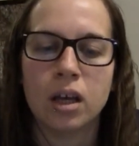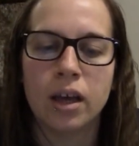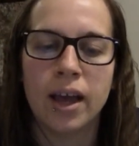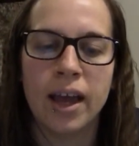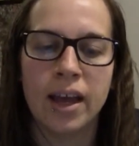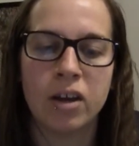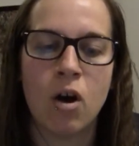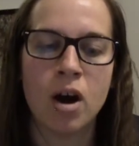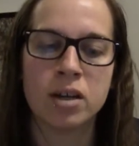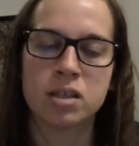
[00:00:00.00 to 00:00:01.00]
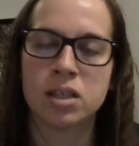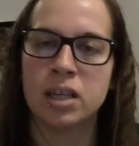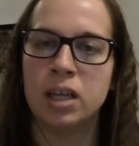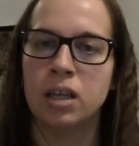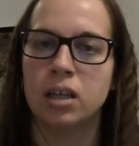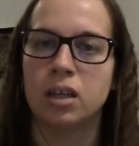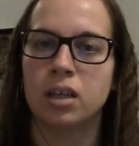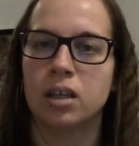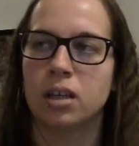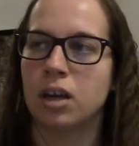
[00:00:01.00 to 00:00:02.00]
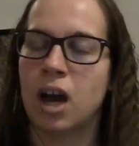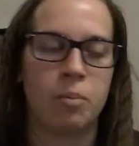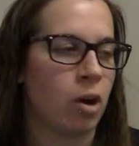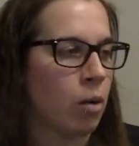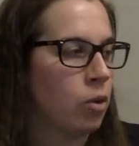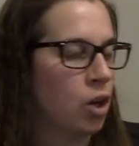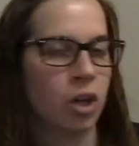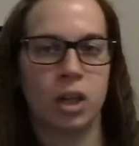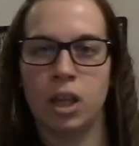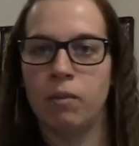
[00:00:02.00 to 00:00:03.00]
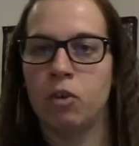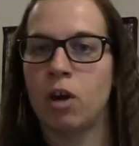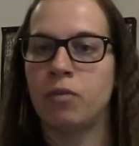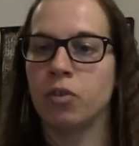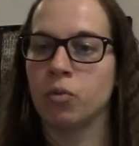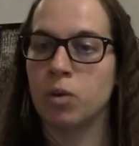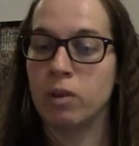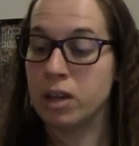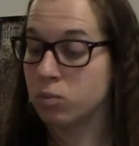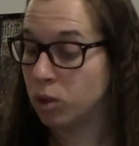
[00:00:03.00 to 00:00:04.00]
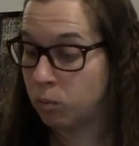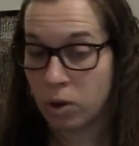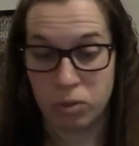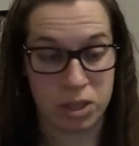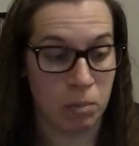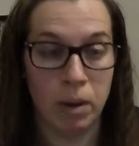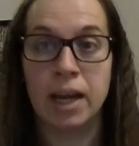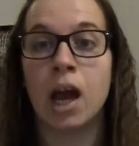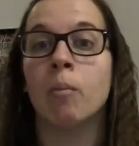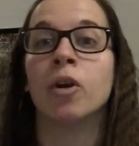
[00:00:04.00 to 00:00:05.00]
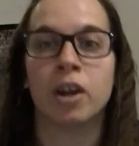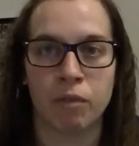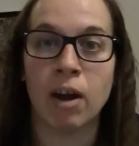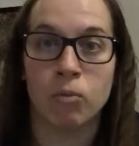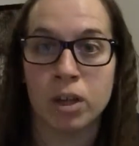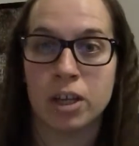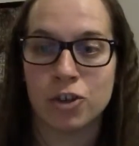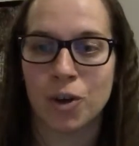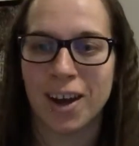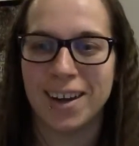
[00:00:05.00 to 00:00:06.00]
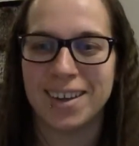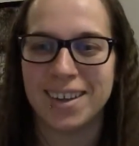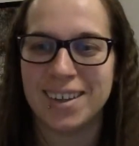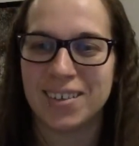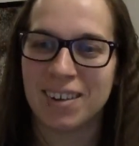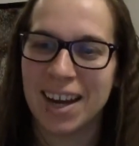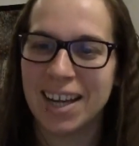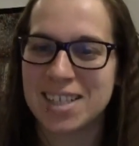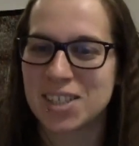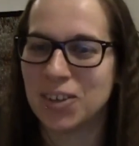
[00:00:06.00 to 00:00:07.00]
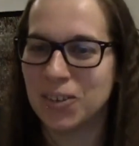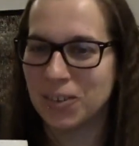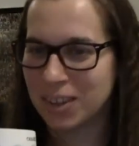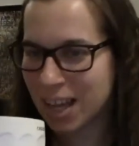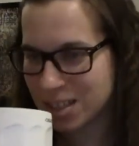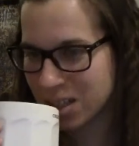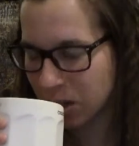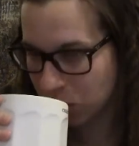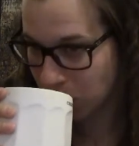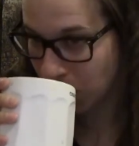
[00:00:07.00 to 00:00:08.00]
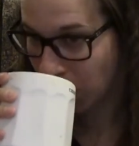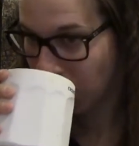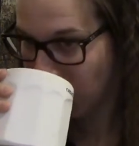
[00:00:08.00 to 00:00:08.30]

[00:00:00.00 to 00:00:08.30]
And honestly, I probably could have lived off of 3 weeks with what was in my cupboard if I really tried, right? So that's another thing.